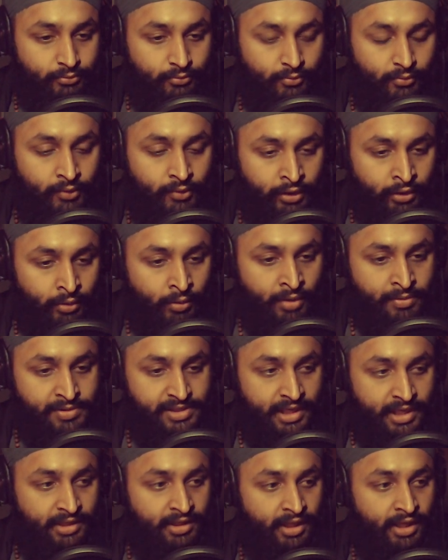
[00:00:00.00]
You know what I'm
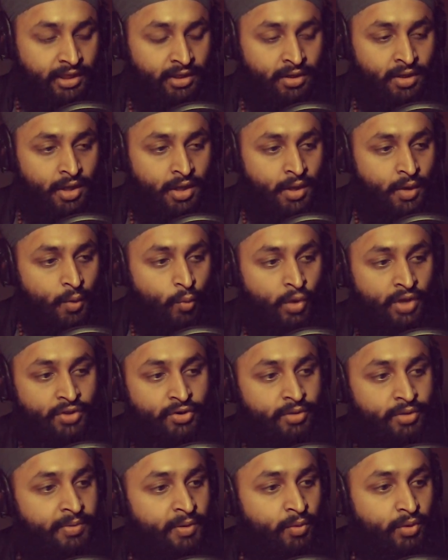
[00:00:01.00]
saying? Like
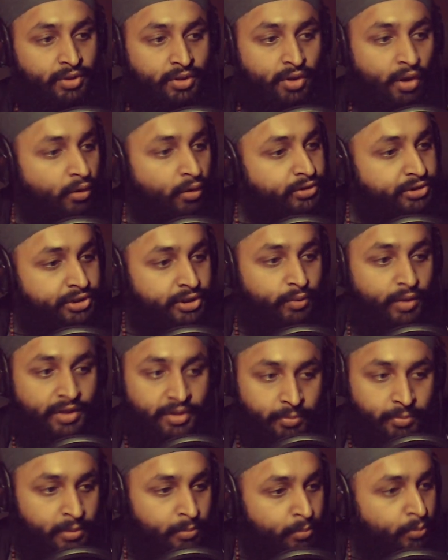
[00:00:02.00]
whether it be with culture,
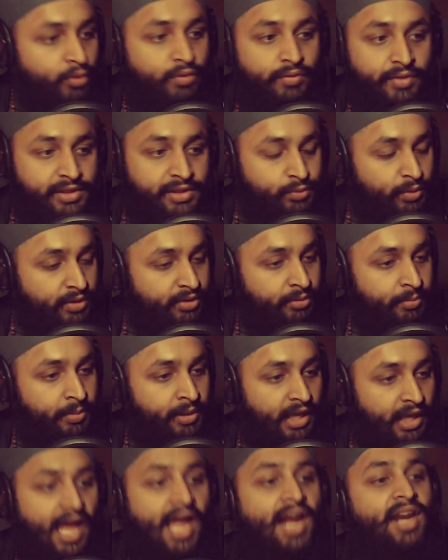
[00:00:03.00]
whether it be movies, whether it
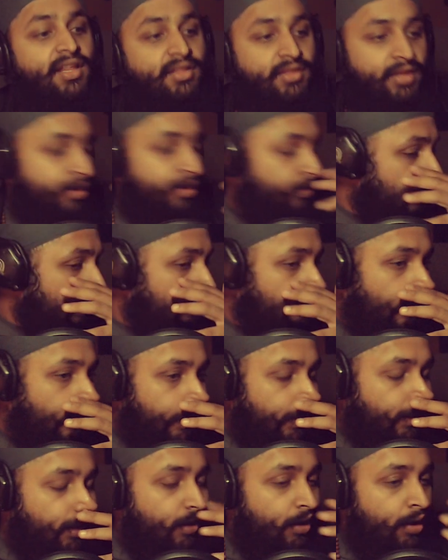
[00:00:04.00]
be anything, right?
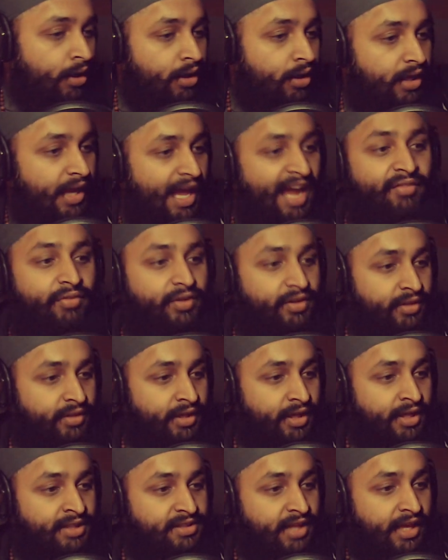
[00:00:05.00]
Like
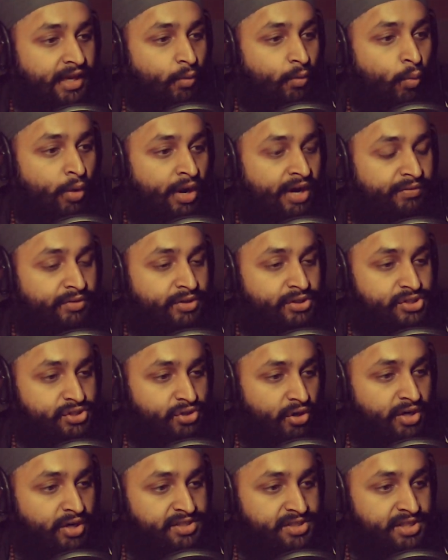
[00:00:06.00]
everything. It like whatever
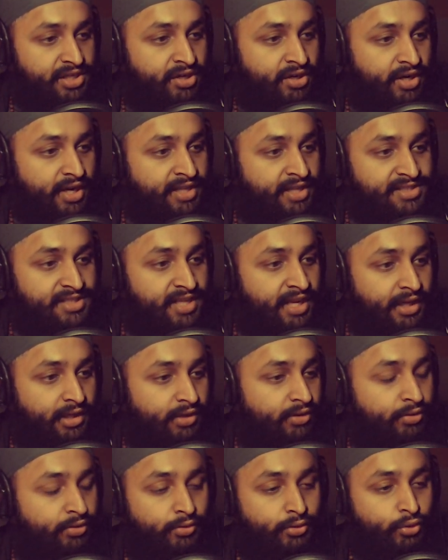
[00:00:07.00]
starts here, it's
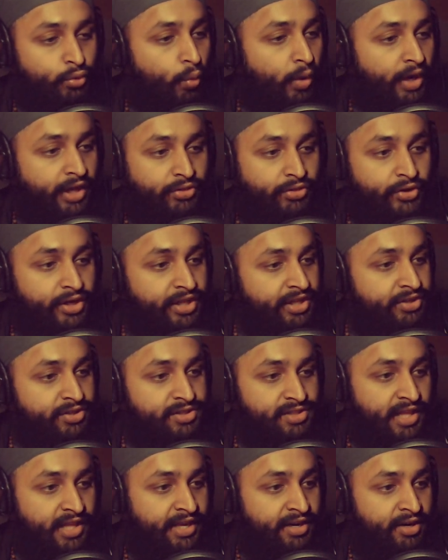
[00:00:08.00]
like 20, 30
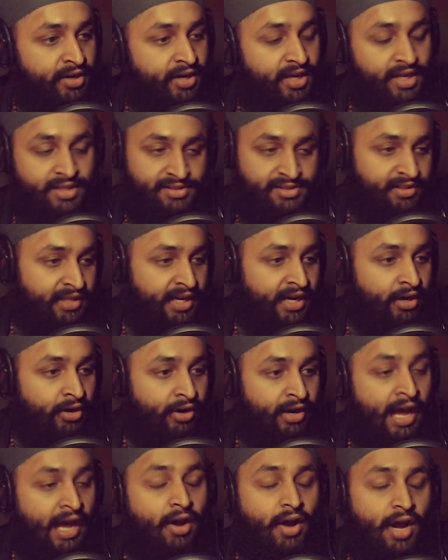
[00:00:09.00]
years later, it's there.
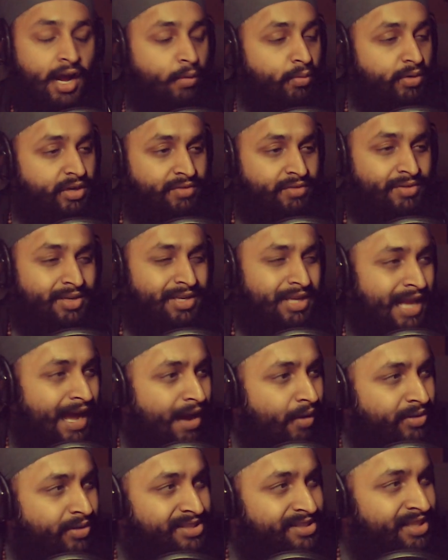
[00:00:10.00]
Now
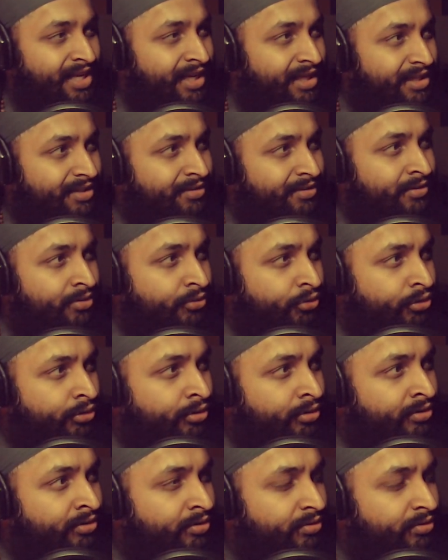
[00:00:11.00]
now it's like the